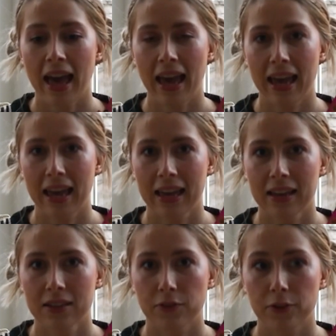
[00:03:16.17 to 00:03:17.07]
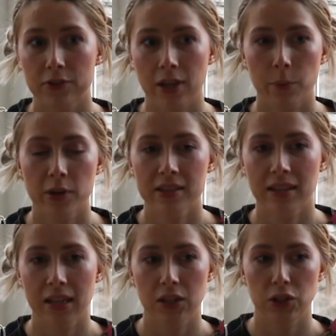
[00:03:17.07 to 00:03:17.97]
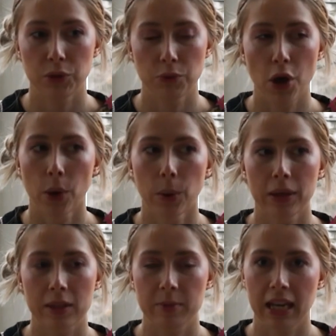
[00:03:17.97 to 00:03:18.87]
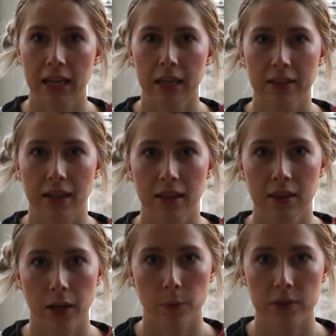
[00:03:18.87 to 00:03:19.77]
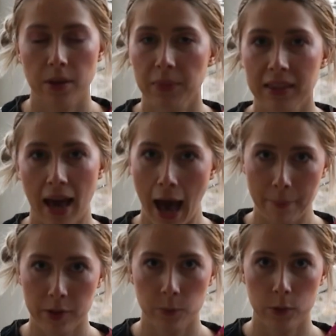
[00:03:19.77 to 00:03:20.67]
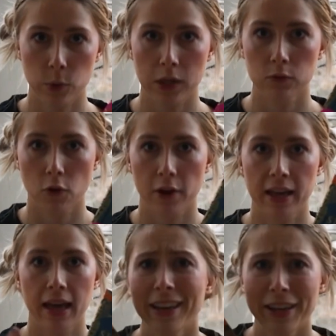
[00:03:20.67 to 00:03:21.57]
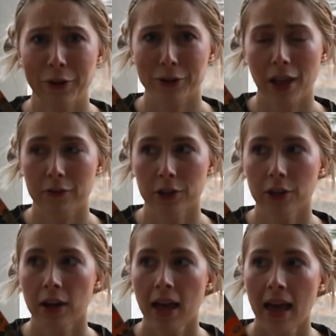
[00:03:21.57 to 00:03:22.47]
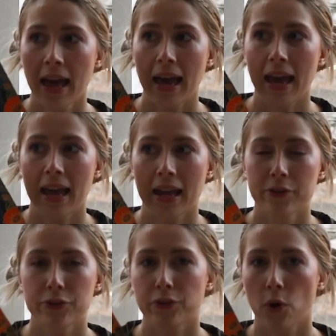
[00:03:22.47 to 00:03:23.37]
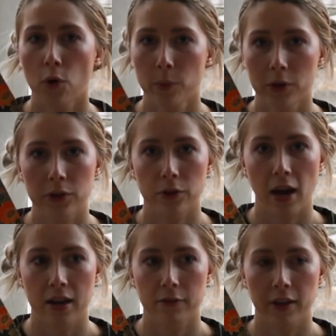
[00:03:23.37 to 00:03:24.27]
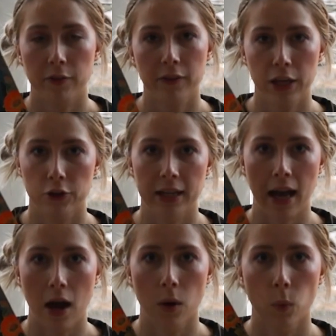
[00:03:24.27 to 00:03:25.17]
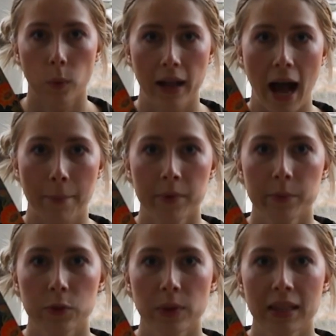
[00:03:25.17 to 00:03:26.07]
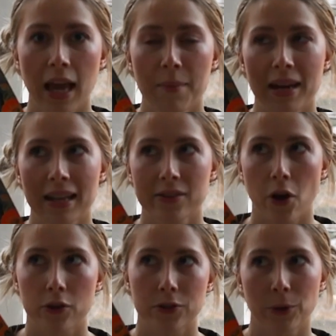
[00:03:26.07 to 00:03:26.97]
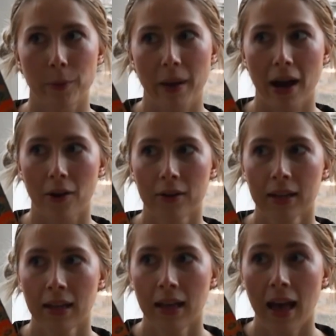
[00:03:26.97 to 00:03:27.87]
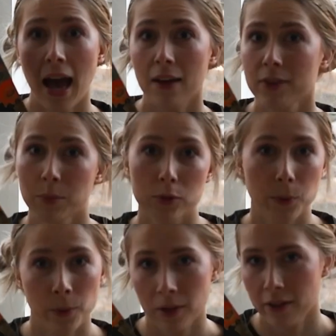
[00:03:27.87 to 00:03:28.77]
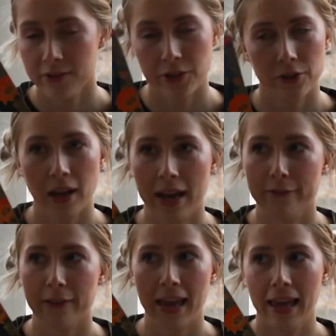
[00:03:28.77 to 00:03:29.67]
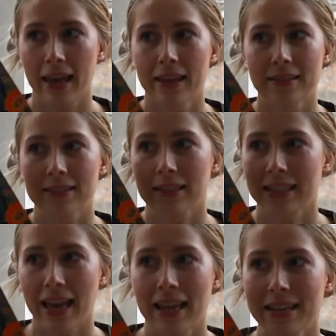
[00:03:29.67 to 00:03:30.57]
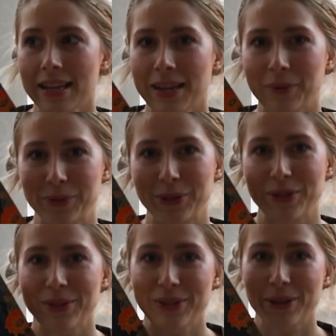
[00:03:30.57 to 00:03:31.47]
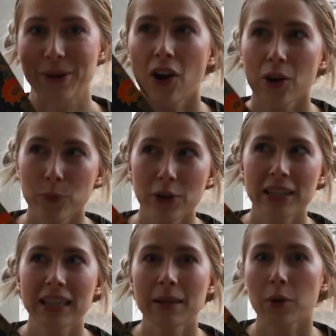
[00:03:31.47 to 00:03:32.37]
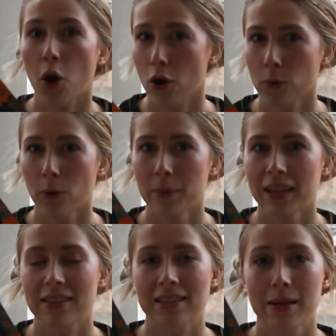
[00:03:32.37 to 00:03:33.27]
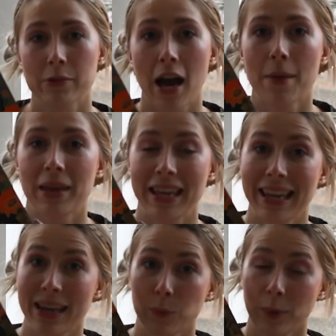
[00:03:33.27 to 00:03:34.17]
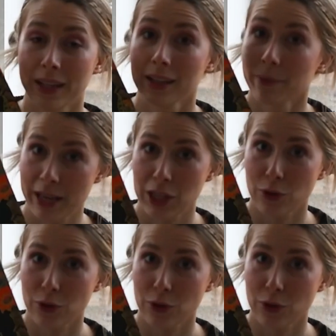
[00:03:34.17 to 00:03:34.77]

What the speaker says: And for some reason, you know at the beginning that there was something that happened between Roya and her lover. And so the whole book, you're kind of like figuring out what happened between them. And it's also about having multiple loves in your life. And the ending was just so heartbreaking, but heartwarming at the same time. And it will make you